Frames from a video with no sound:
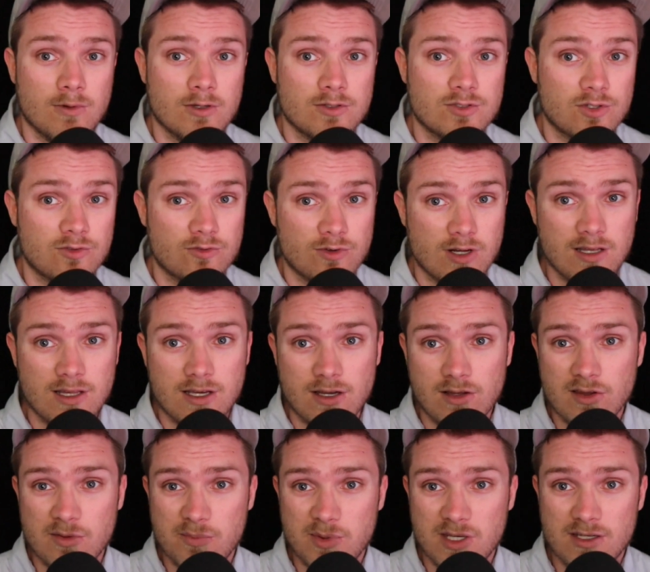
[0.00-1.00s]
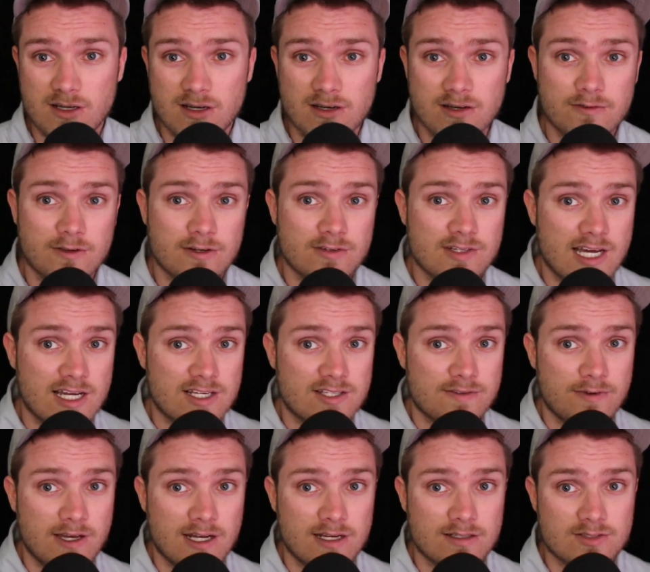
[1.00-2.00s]
which should really only be done if your tax
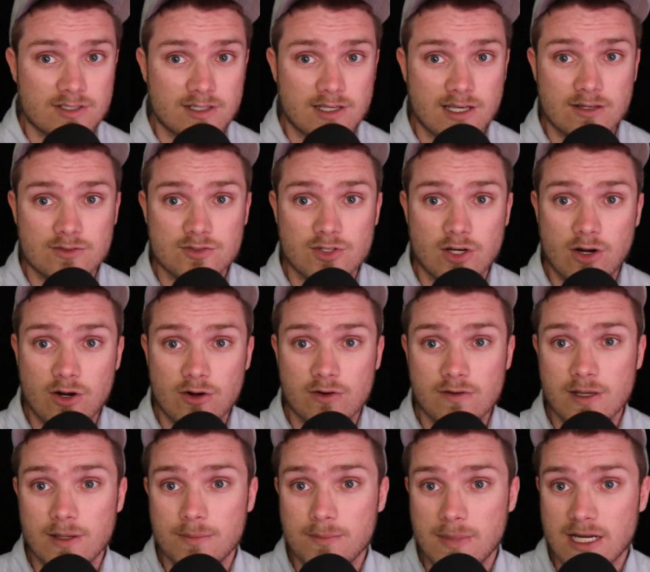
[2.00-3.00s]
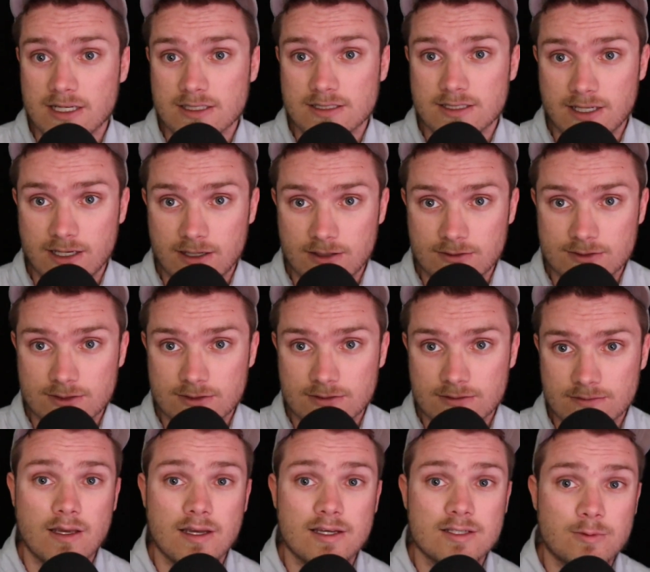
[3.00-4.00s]
advantage accounts are already maxed out.
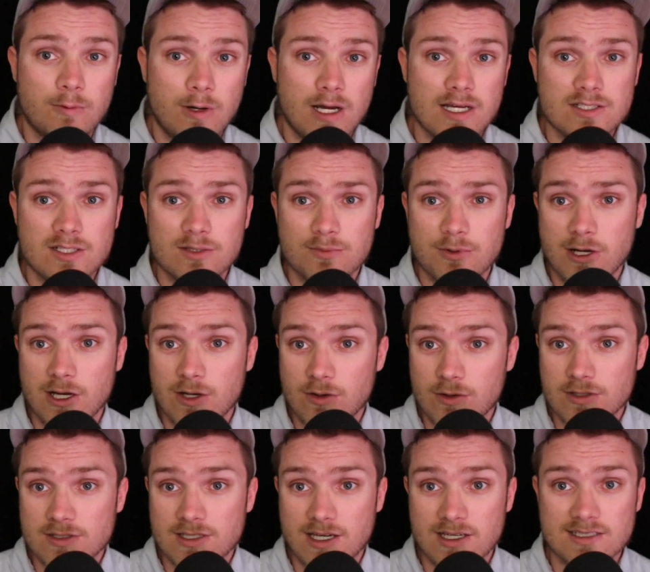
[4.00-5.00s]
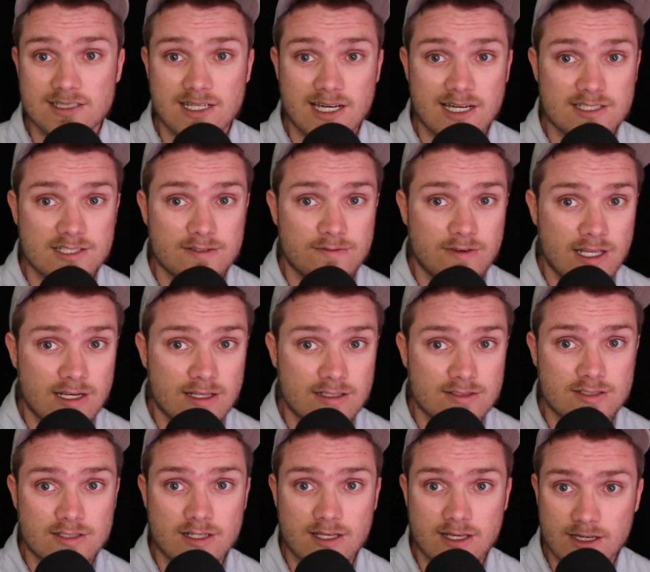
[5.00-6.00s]
It's wise to prioritize
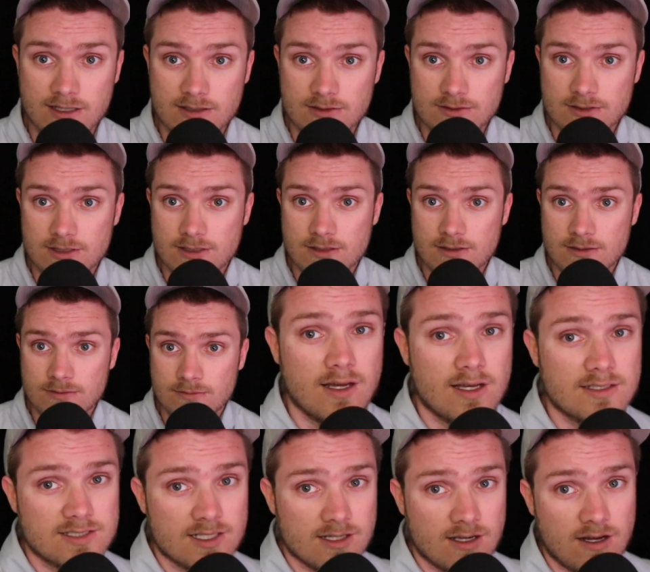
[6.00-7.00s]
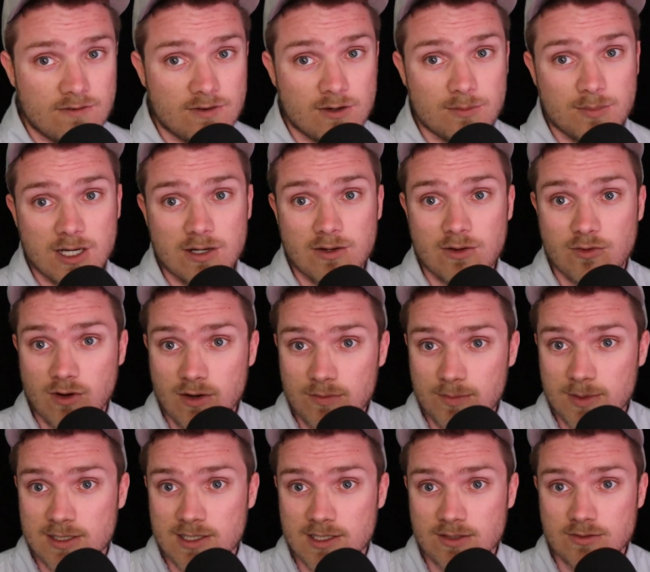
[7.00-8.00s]
tax-advantaged accounts, as they offer better growth
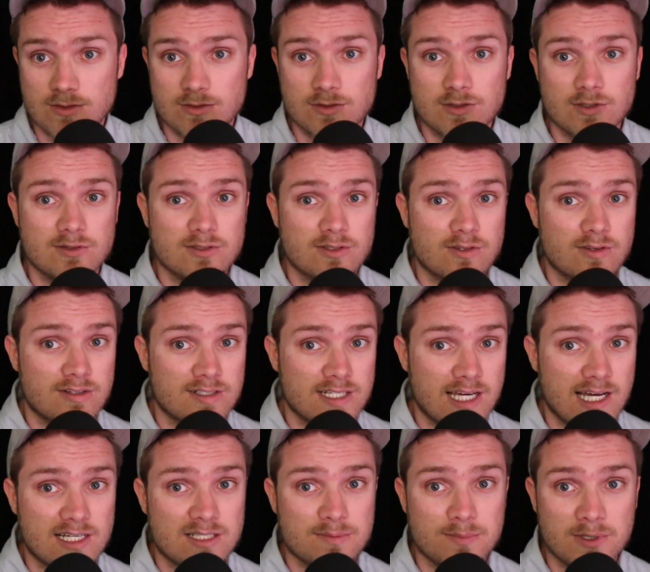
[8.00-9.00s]
potential due to their tax